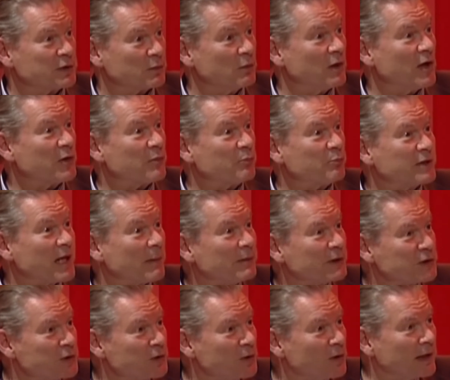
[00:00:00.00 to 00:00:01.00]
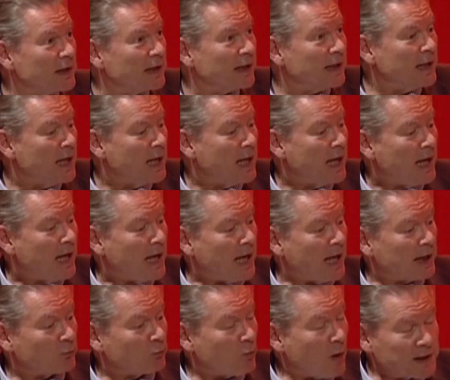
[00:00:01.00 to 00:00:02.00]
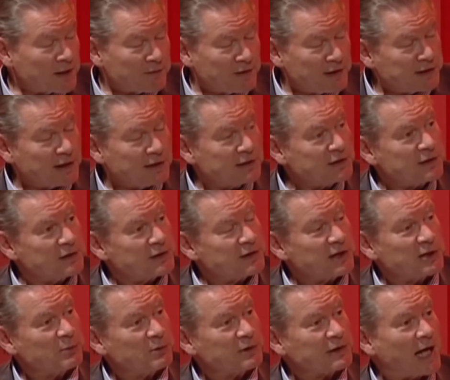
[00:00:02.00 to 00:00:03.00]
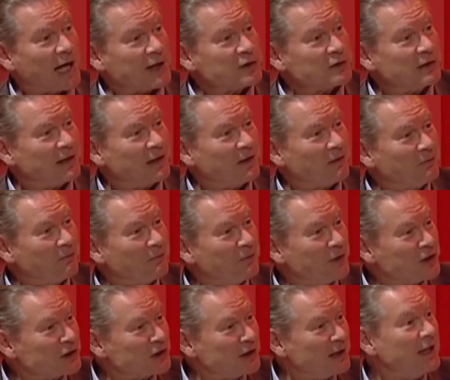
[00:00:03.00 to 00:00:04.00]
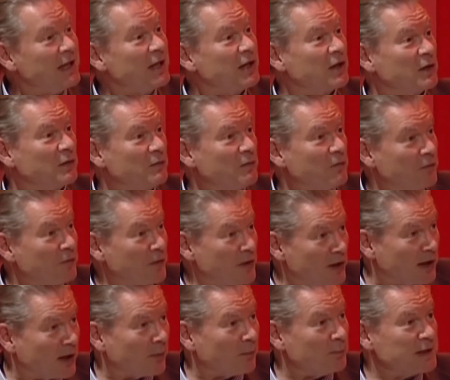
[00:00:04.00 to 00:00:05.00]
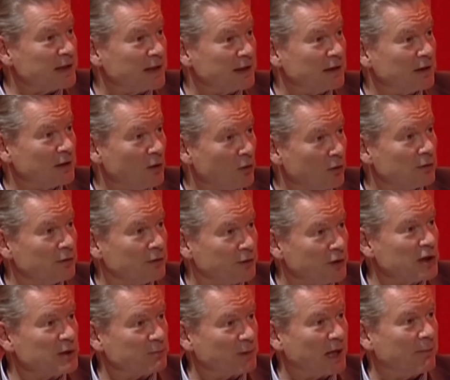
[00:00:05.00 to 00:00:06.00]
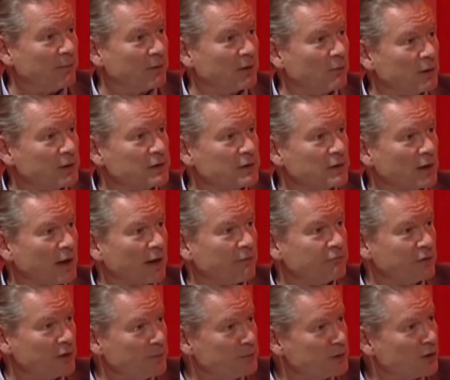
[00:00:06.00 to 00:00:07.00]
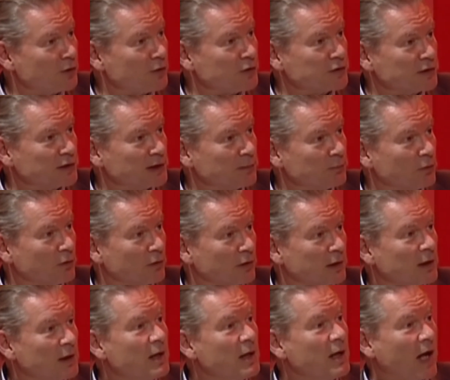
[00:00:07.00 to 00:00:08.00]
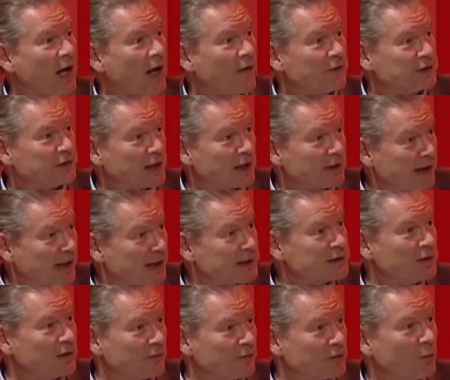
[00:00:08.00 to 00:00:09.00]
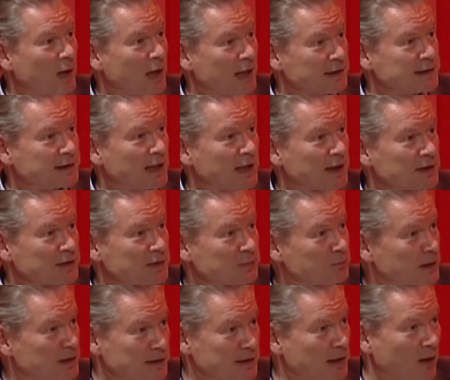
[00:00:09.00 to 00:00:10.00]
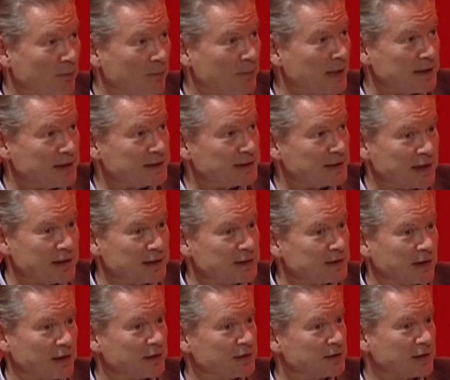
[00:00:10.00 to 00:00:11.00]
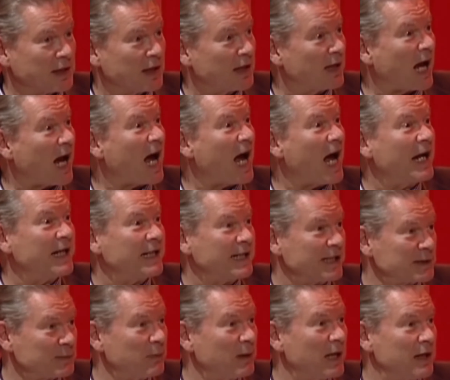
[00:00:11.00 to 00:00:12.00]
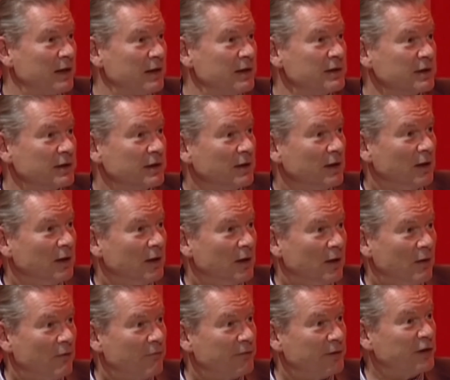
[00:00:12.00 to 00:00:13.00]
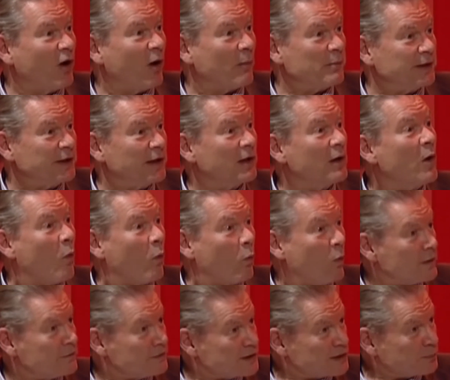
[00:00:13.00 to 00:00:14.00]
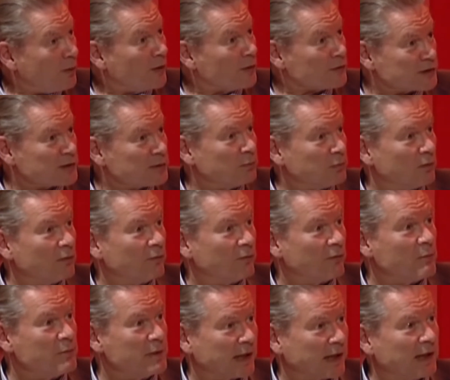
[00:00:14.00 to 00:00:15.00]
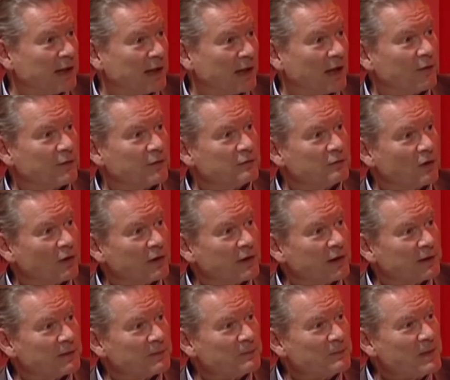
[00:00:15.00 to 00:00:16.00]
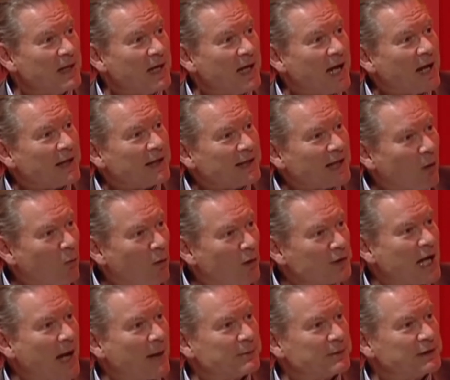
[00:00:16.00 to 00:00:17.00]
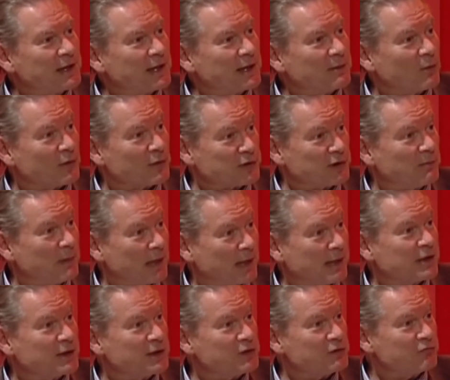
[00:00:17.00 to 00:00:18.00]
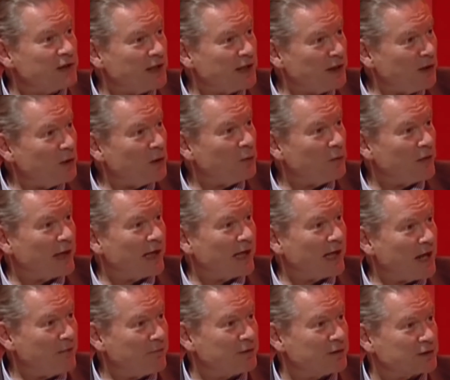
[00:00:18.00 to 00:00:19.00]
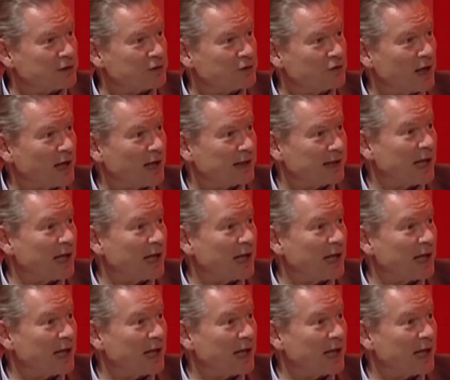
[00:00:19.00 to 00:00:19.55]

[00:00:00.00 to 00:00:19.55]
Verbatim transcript: to Earth prematurely. And one of these instances was actually officially confirmed in a local newspaper, which I've reproduced in the book. And the director of the White Sands Missile Base says that uh, unexplained phenomena were responsible for bringing down the rocket. Now, what happened then was the Americans renewed their effort to try and